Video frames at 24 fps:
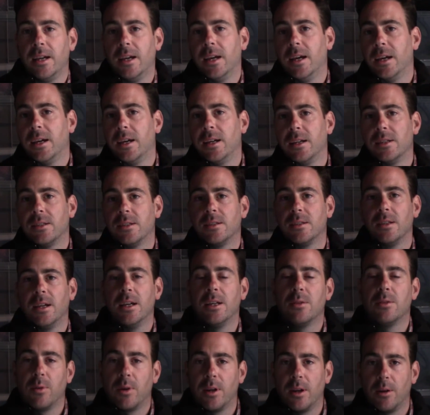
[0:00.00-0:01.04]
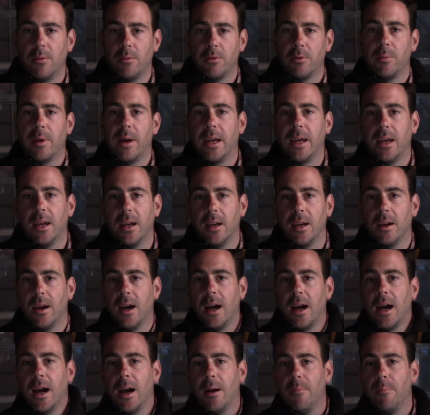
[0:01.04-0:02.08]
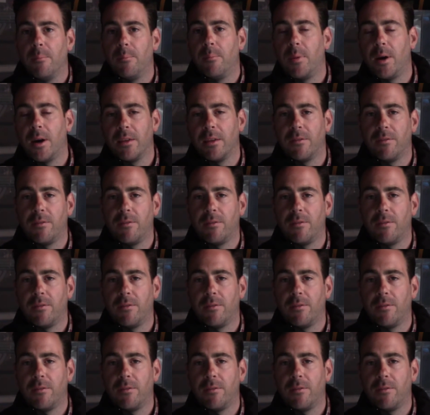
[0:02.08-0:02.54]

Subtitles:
Here's one I was making by the